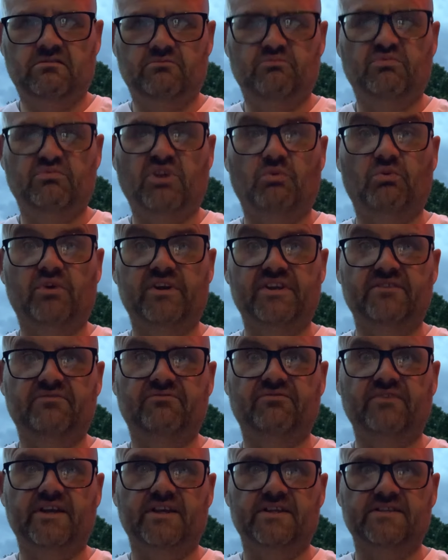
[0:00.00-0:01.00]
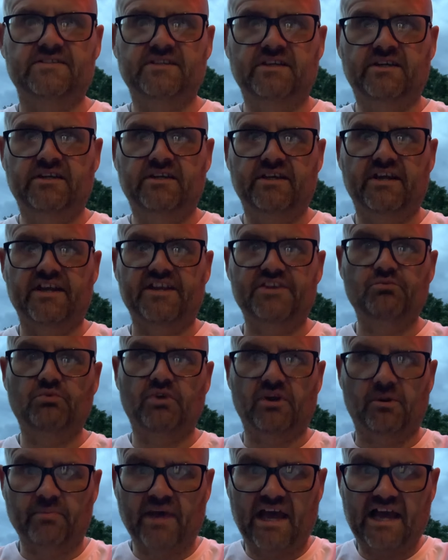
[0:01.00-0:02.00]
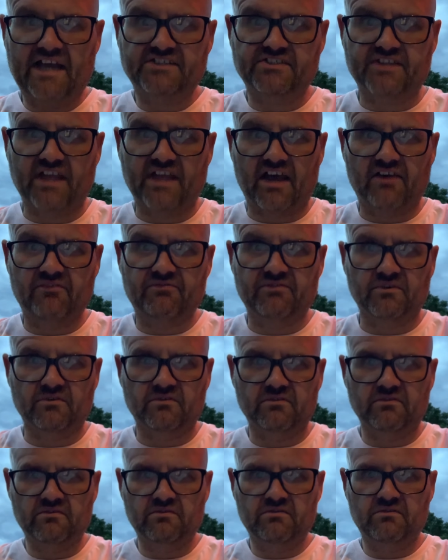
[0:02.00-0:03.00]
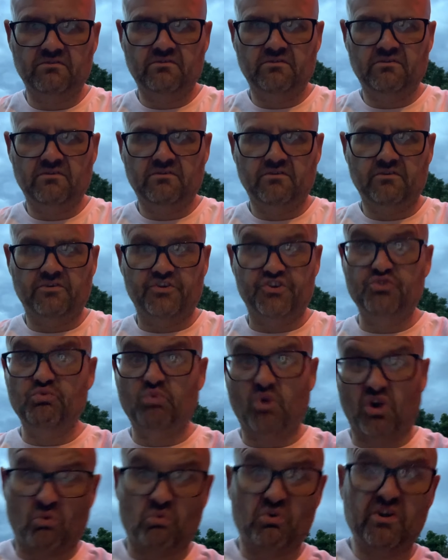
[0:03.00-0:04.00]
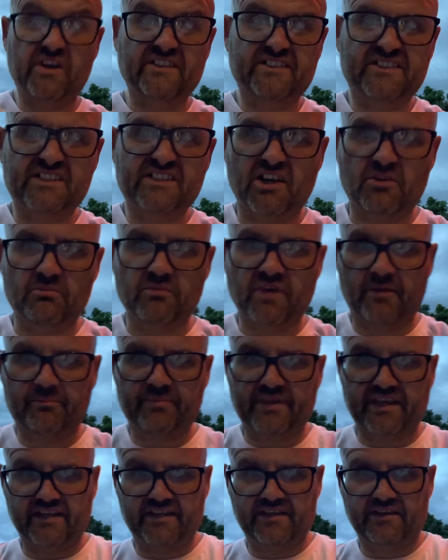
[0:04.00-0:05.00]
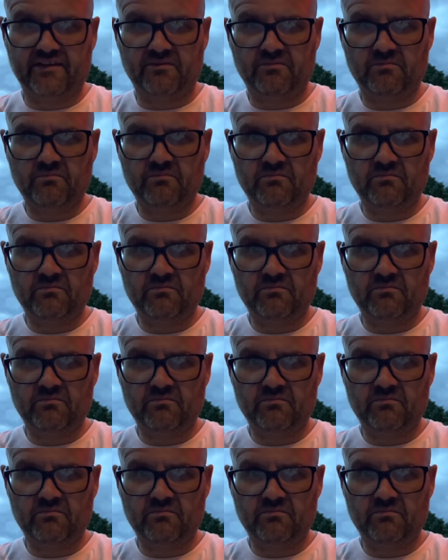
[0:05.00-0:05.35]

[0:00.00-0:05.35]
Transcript: by one of your friends, and you want to bash that fool. You want to run something up in him.